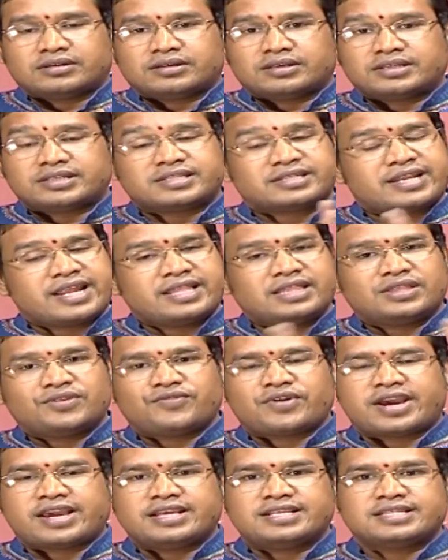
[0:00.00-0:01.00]
uh, strength
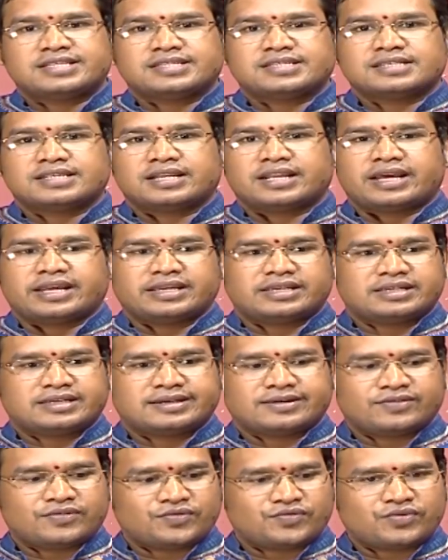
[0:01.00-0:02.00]
wise like
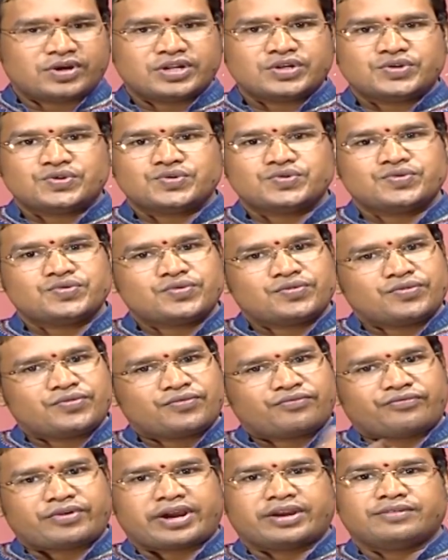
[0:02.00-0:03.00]
1 to
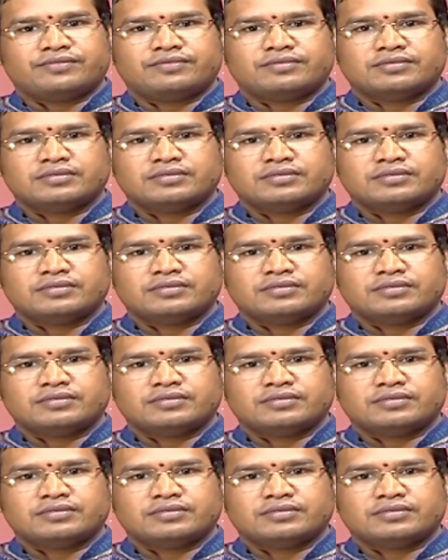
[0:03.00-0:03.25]
5